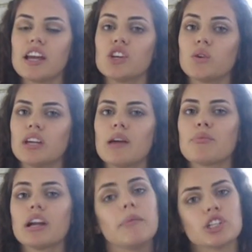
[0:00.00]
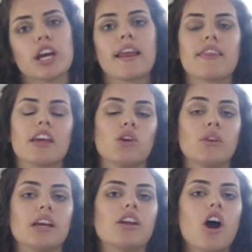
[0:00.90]
and you can get pretty much anything you
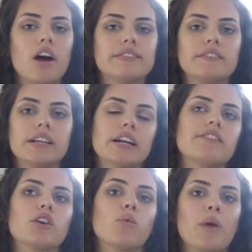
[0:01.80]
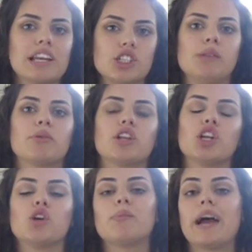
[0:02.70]
need off of there for way cheaper than
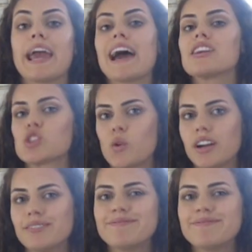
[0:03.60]
you would buy it at a store.